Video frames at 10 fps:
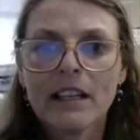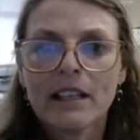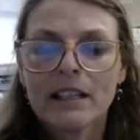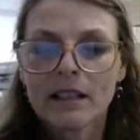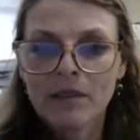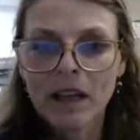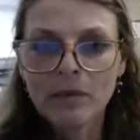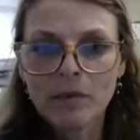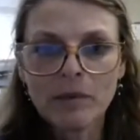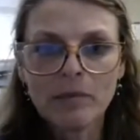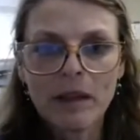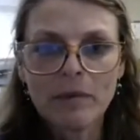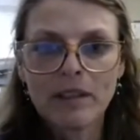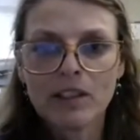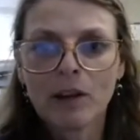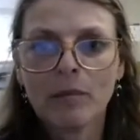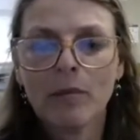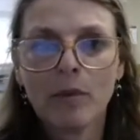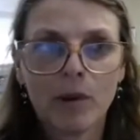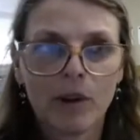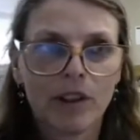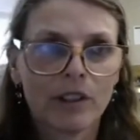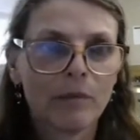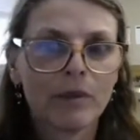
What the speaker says: Sometimes when babies are born,